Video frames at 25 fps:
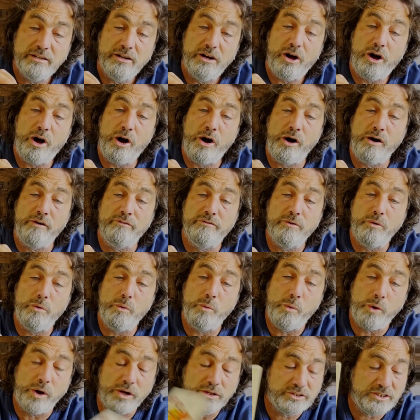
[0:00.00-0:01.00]
of
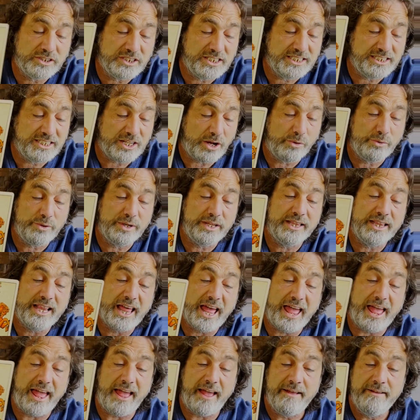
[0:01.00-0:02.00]
Wands is holding
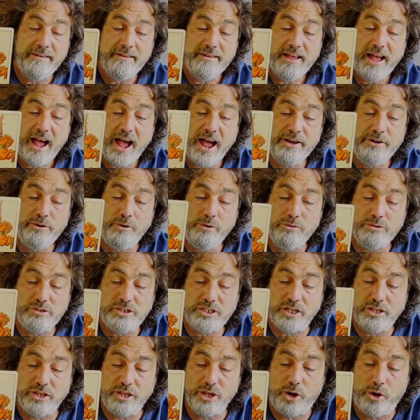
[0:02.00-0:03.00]
there, and
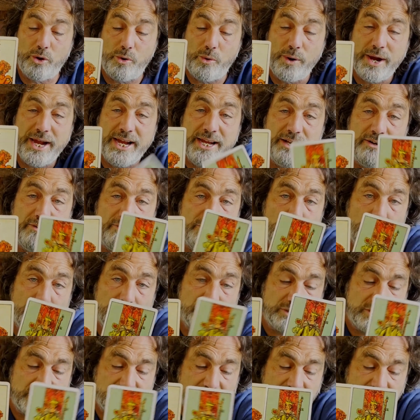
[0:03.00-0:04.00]
also the Queen of
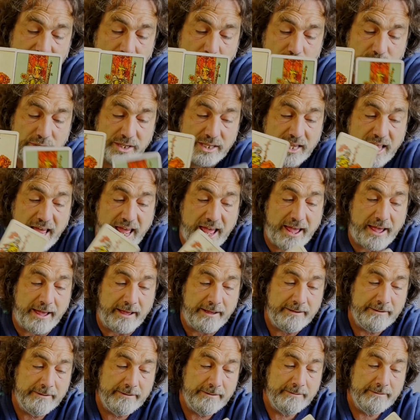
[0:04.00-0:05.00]
Wands is holding there.
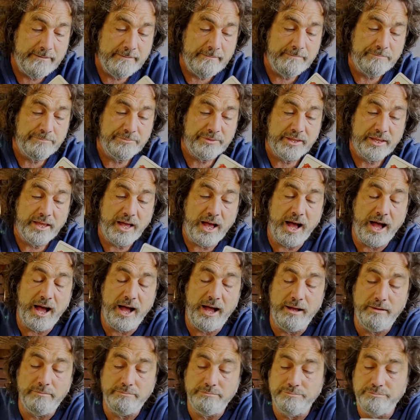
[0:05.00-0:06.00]

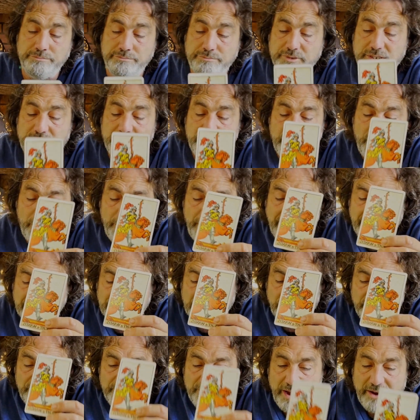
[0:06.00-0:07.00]
Um, you know,
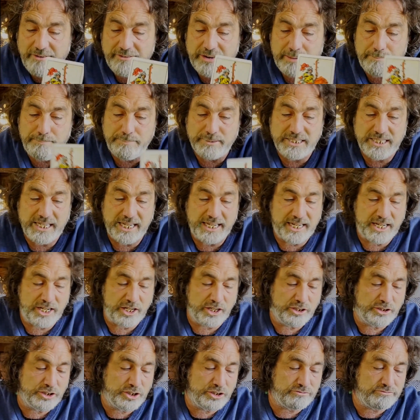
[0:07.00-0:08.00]
it's a very
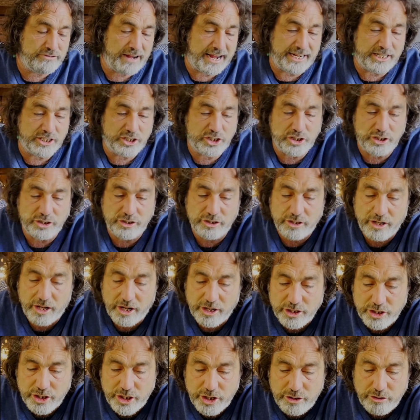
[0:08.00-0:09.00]
particular direction, a
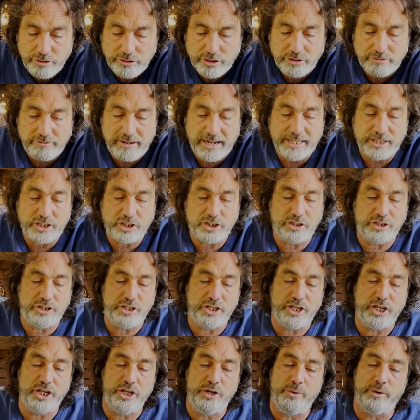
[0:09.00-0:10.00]
new direction
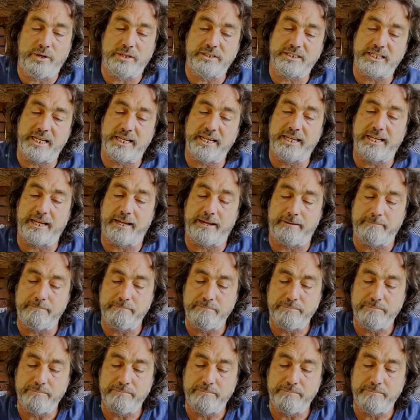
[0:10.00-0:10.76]
that you are taking.